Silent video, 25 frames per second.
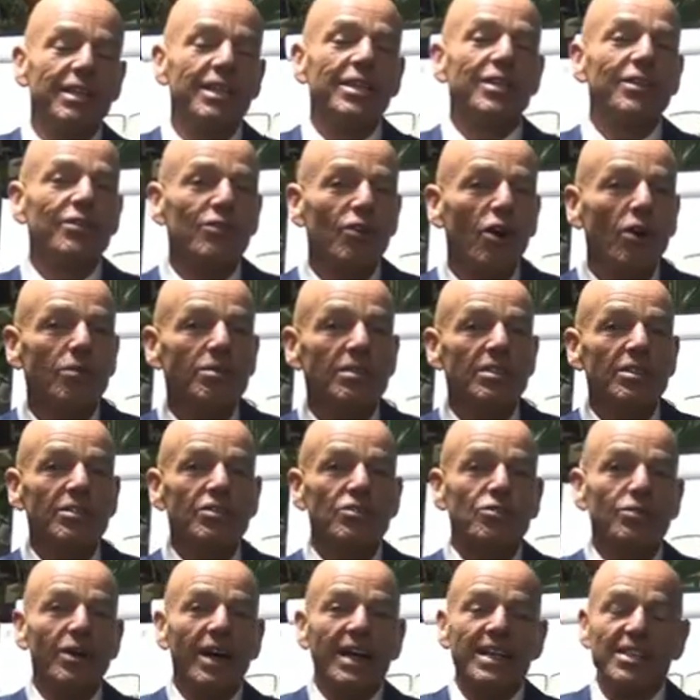normal
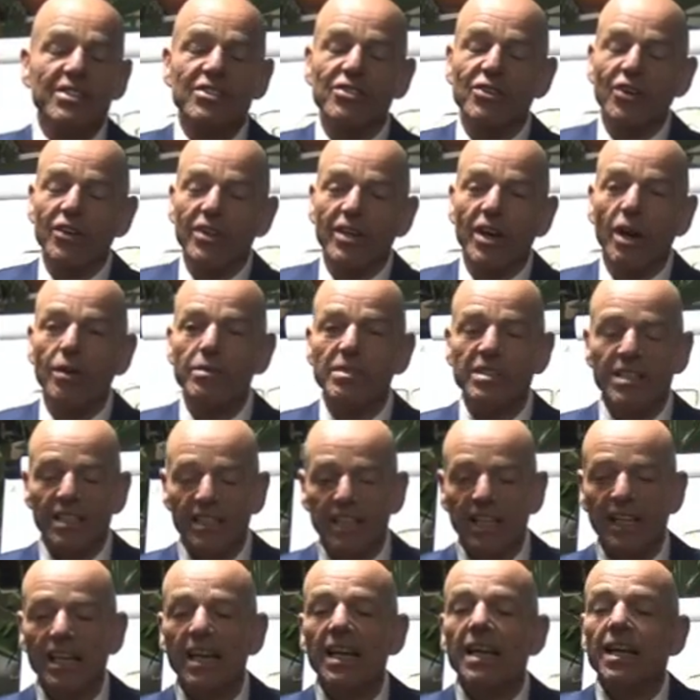dry sauna,
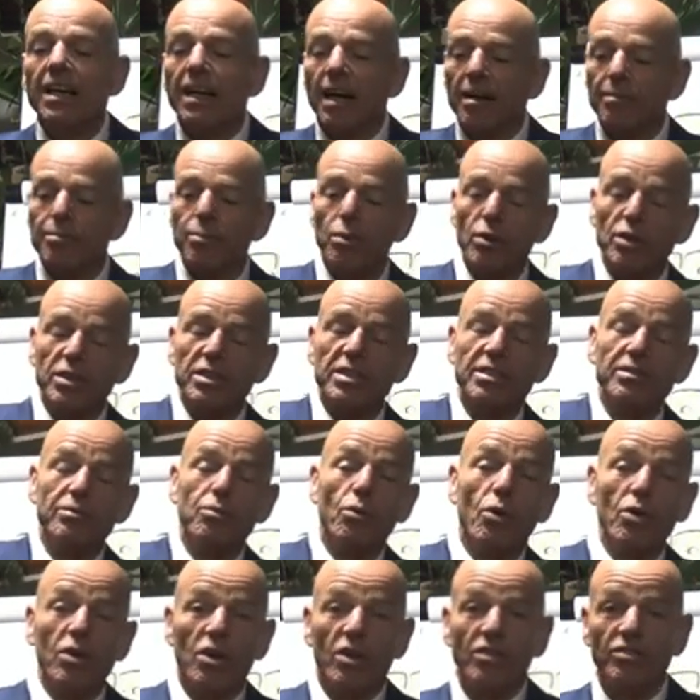obviously I put
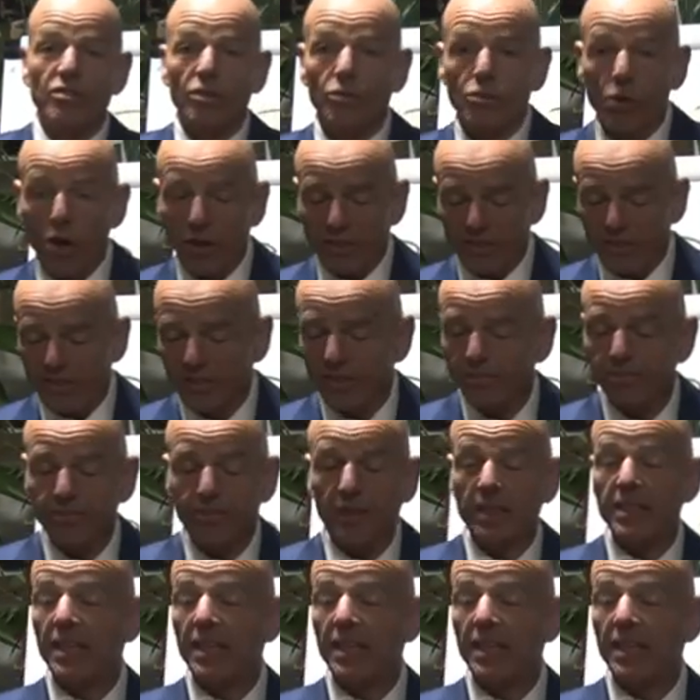water on the rocks.